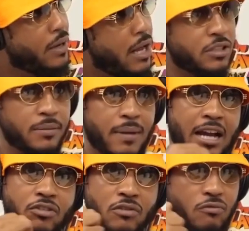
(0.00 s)
That was somebody I
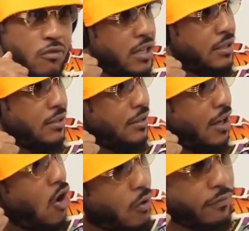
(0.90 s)
used to run
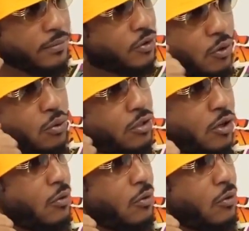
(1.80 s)
home from school to go